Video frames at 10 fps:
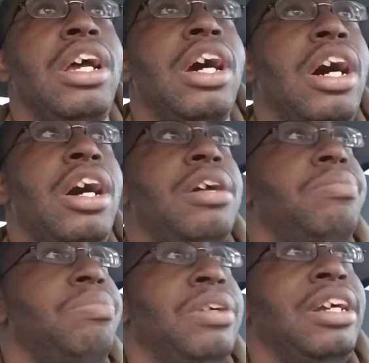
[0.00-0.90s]

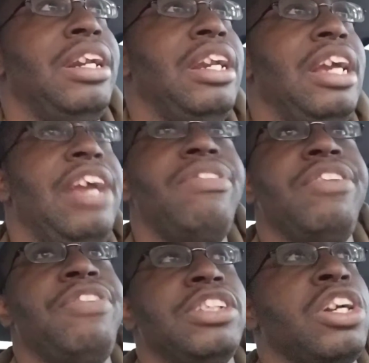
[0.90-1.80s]
But even
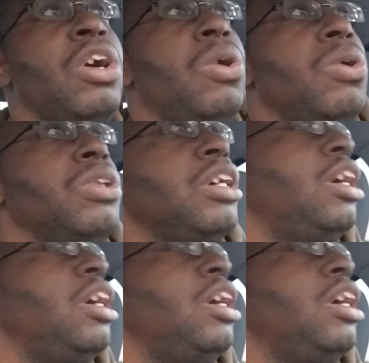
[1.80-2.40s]
if it's cold,